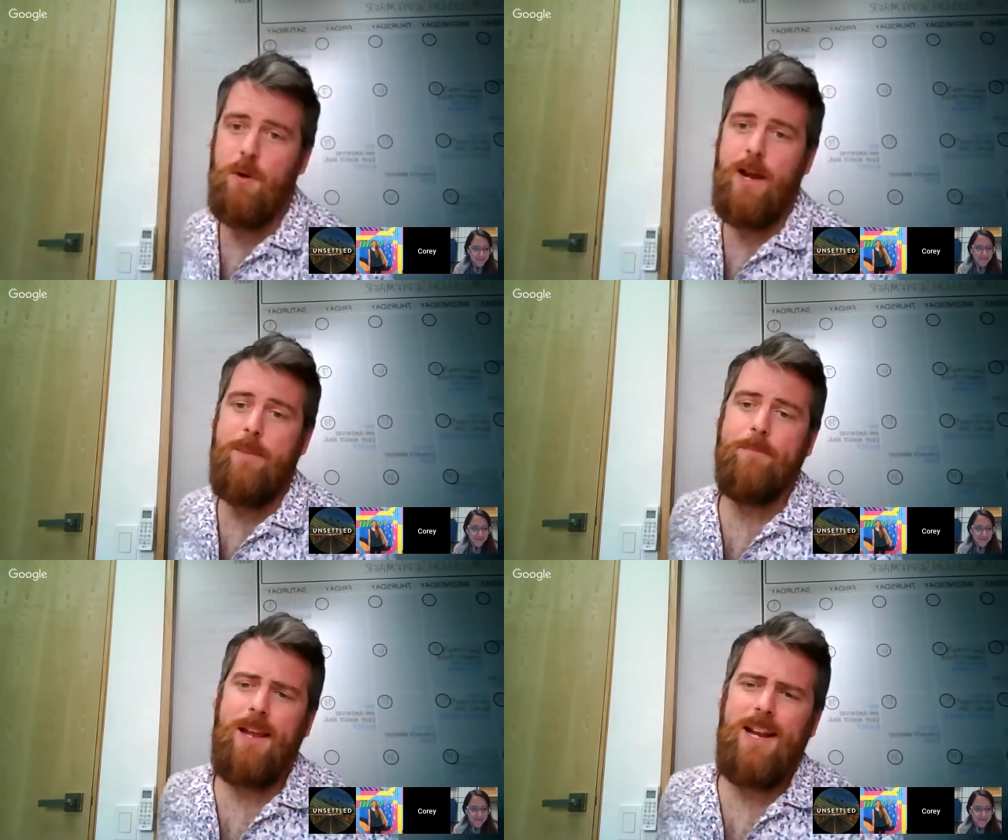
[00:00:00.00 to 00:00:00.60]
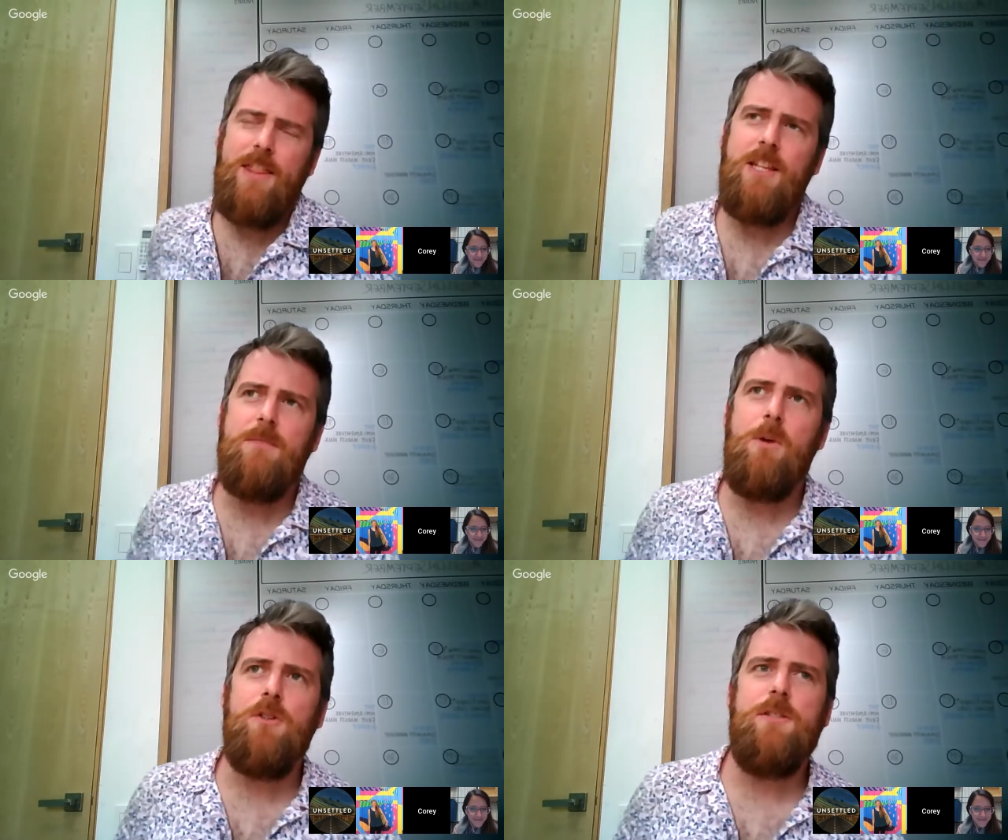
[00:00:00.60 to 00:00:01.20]
right. And I think
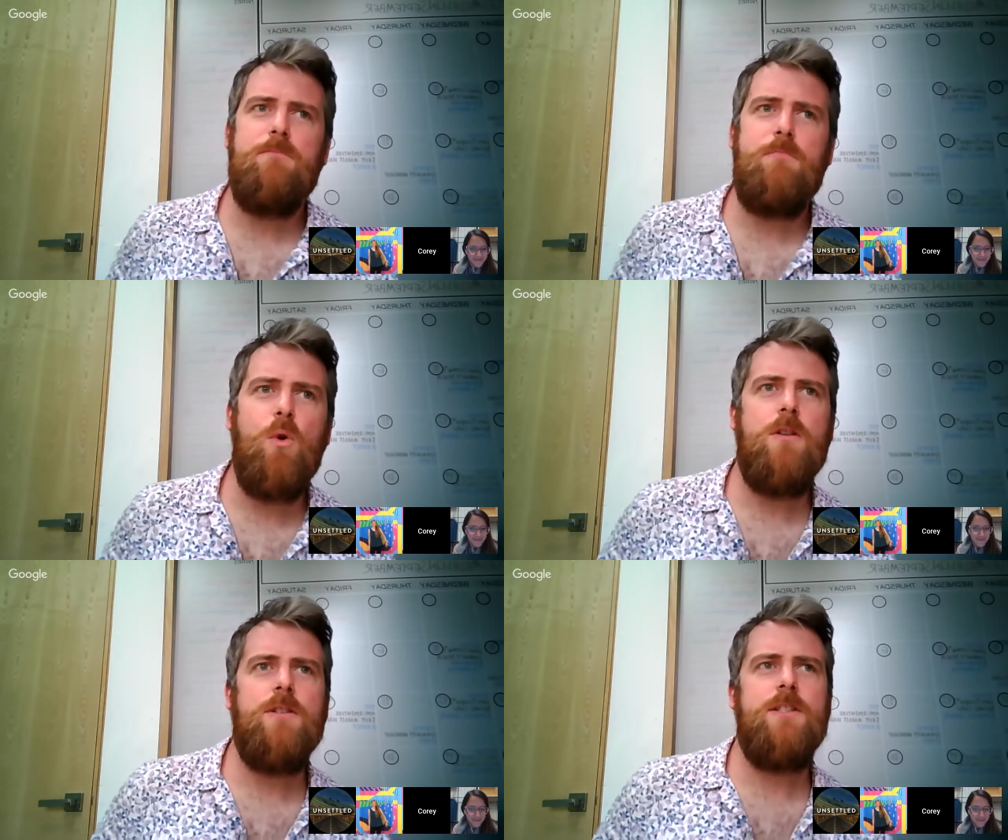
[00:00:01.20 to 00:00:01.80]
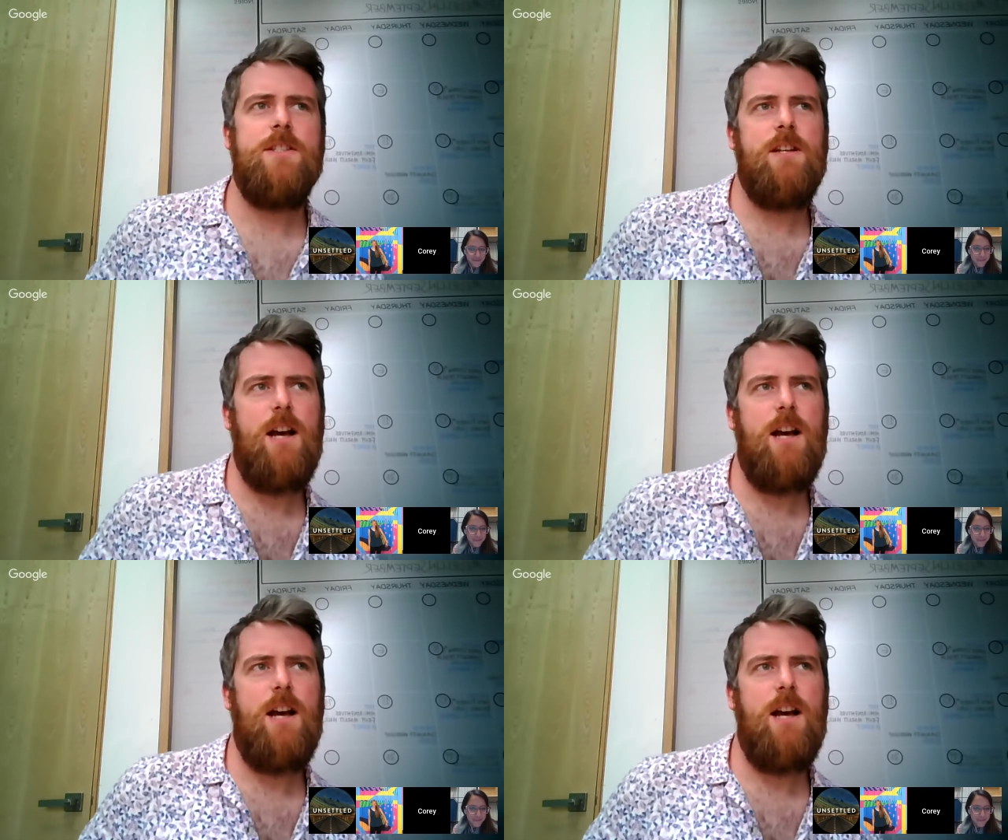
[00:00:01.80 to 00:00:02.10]
the most important